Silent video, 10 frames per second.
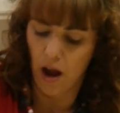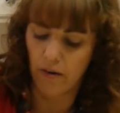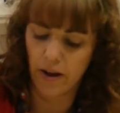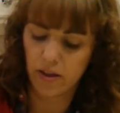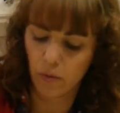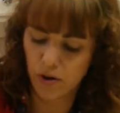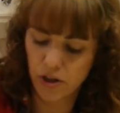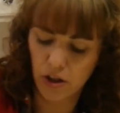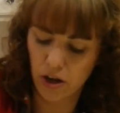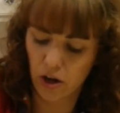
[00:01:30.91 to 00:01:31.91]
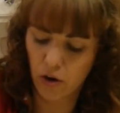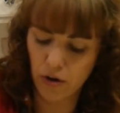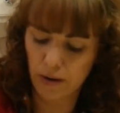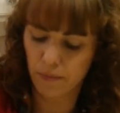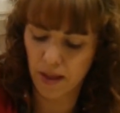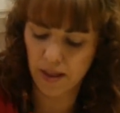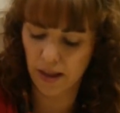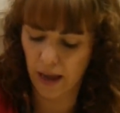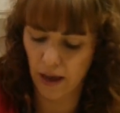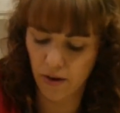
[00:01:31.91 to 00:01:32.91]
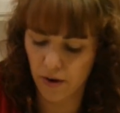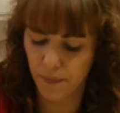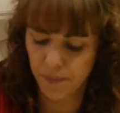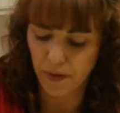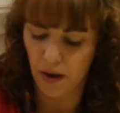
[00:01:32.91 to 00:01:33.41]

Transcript: All right, so we're just going to cream this together.